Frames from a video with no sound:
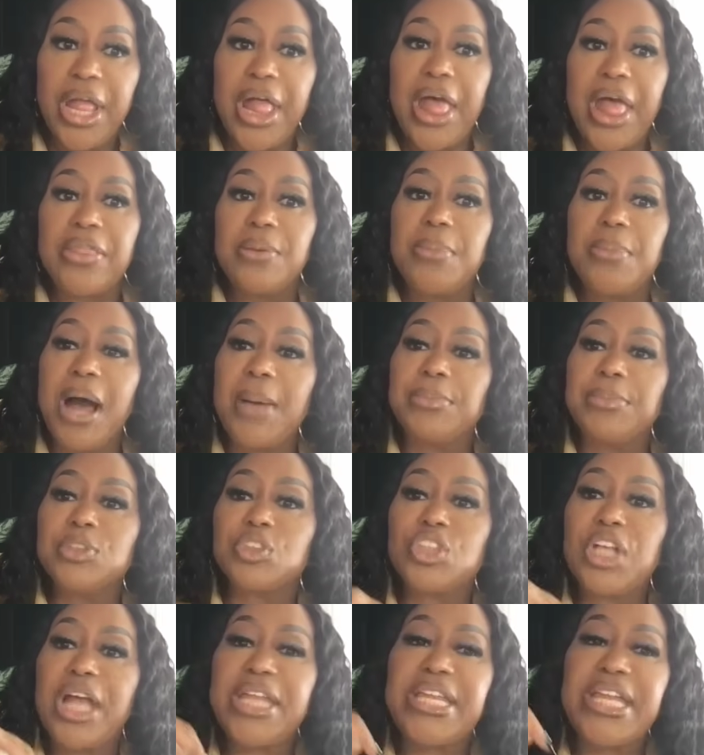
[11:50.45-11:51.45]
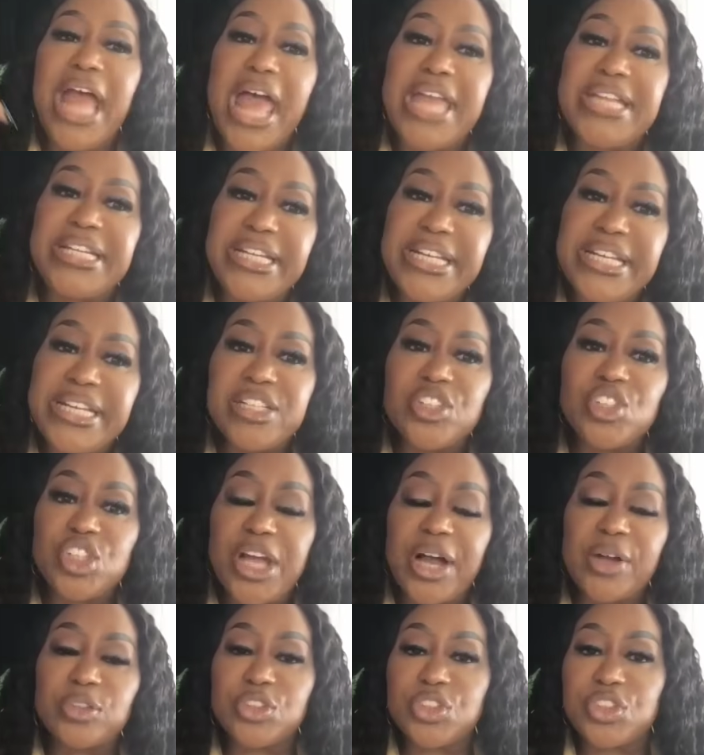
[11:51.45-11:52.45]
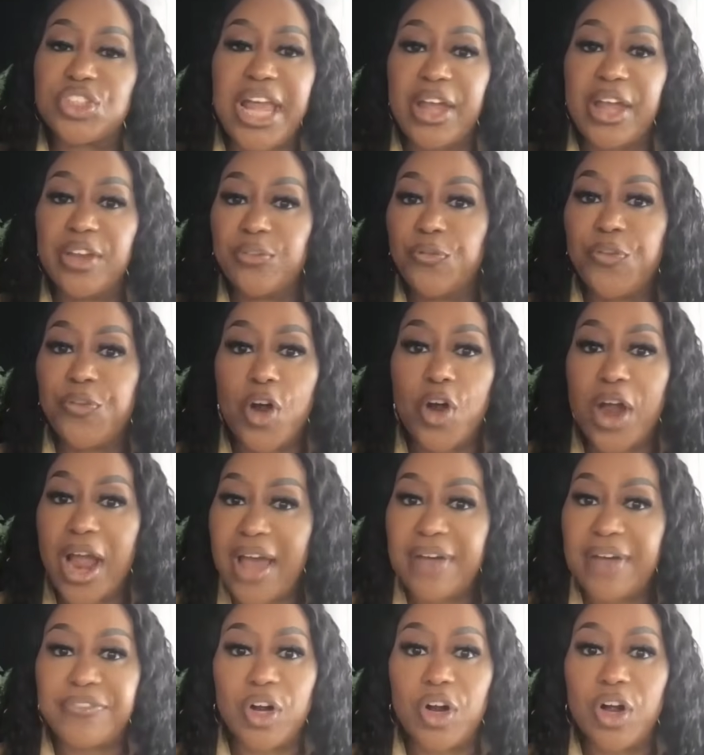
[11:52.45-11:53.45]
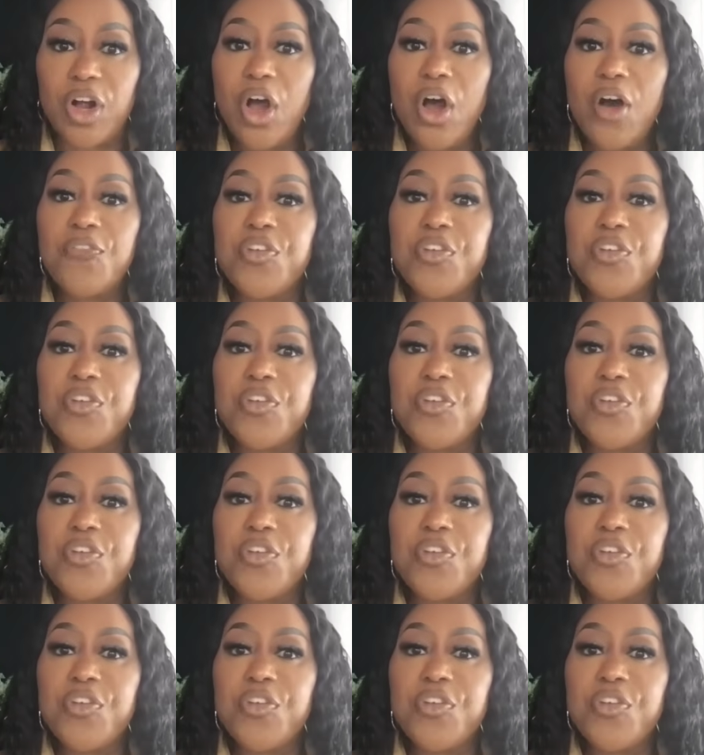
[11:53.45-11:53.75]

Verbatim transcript: And the Bible said, and it shall stand forever.